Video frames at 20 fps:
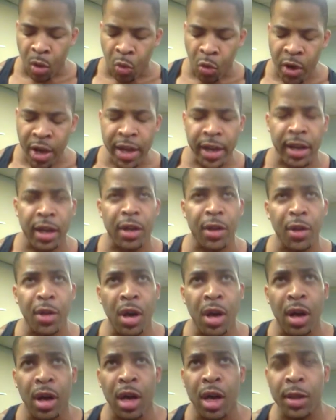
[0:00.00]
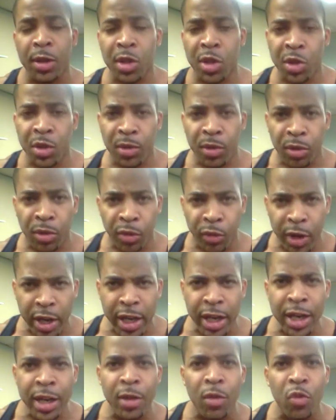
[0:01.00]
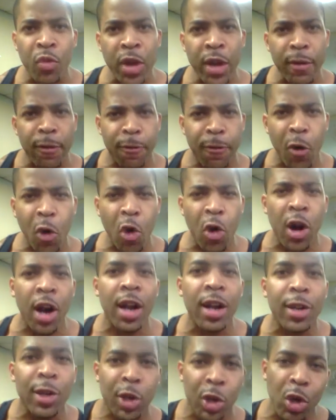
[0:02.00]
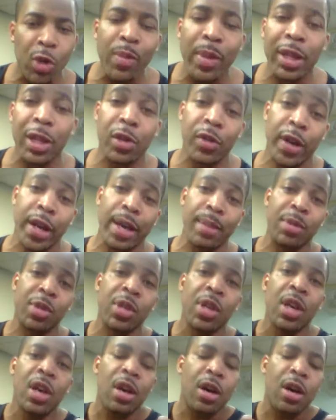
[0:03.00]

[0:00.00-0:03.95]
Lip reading: Week 3, week 4, 2 milligrams.